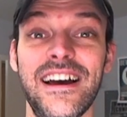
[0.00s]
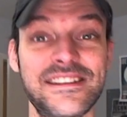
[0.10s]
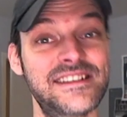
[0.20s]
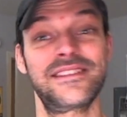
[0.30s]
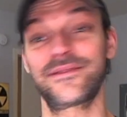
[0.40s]

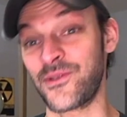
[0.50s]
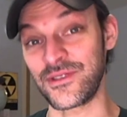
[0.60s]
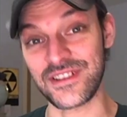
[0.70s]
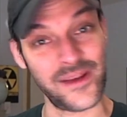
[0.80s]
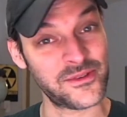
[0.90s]
idea, and of
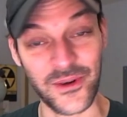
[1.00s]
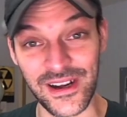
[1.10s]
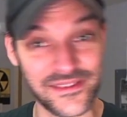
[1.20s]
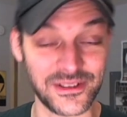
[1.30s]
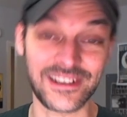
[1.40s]
course that would
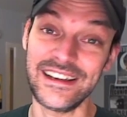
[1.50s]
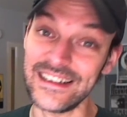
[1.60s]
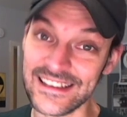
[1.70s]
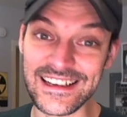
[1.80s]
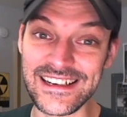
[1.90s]
work for
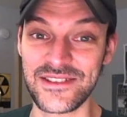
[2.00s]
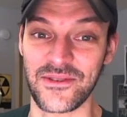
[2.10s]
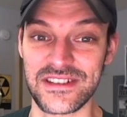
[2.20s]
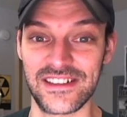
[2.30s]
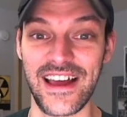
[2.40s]
any
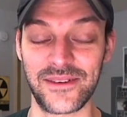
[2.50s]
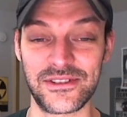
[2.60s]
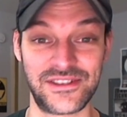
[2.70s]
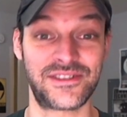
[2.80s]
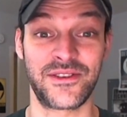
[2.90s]
sorts of
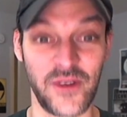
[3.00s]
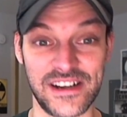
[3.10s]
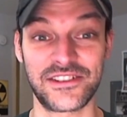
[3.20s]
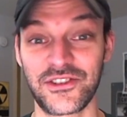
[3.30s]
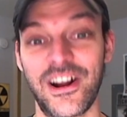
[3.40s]
languages you
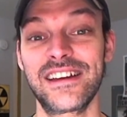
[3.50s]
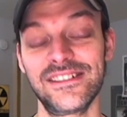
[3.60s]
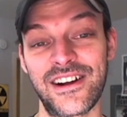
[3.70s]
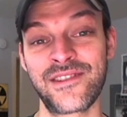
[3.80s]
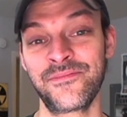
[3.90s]
wanted to try and
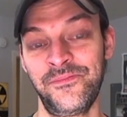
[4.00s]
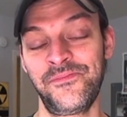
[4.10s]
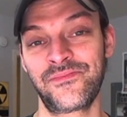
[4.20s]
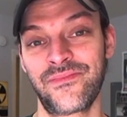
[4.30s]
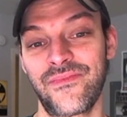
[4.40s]
learn.
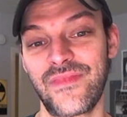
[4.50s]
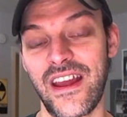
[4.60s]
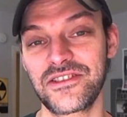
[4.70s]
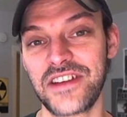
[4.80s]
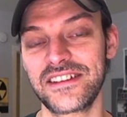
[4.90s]

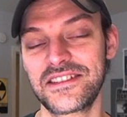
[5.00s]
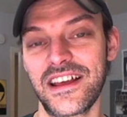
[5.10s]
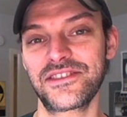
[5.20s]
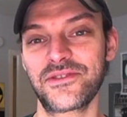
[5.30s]
Our second set of